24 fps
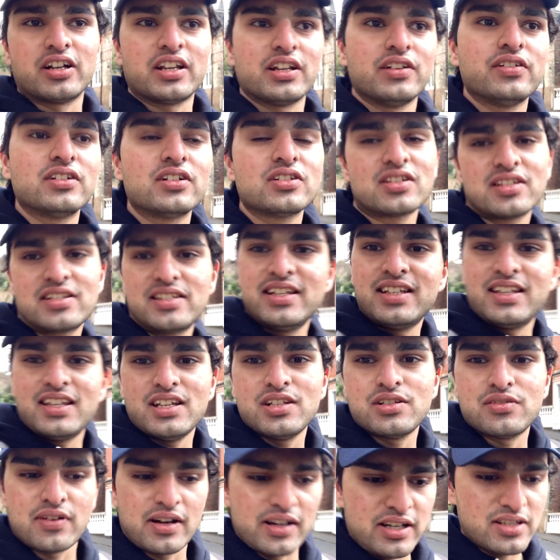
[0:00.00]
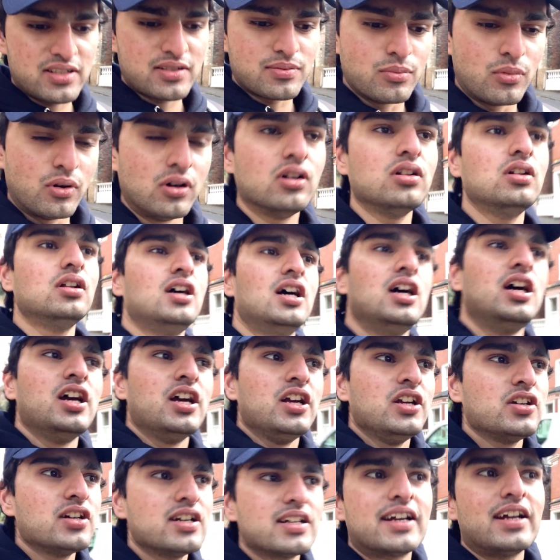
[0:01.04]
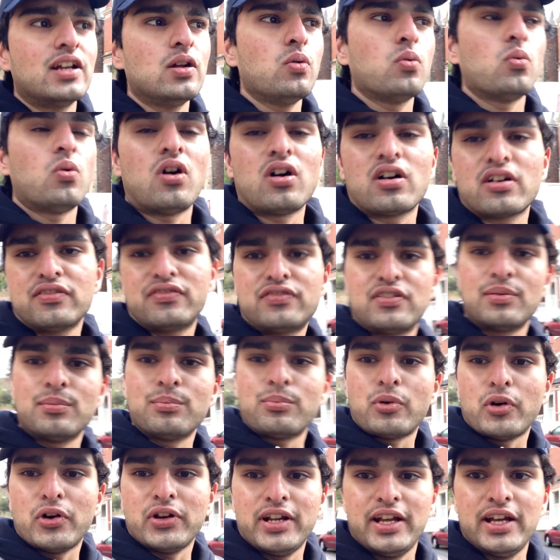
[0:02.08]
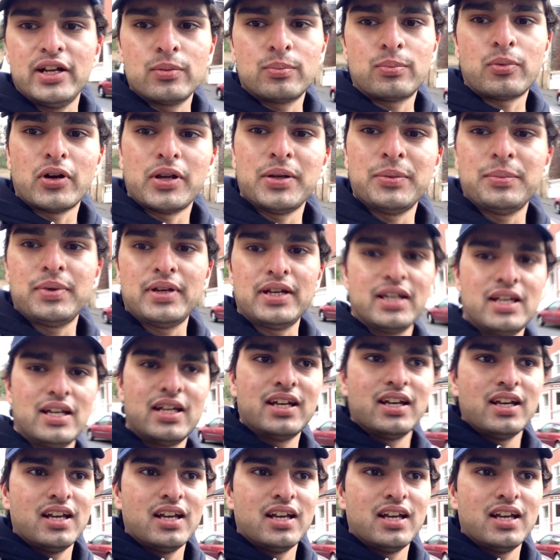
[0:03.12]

Even though the city is very small, you can kind of walk from point A to point B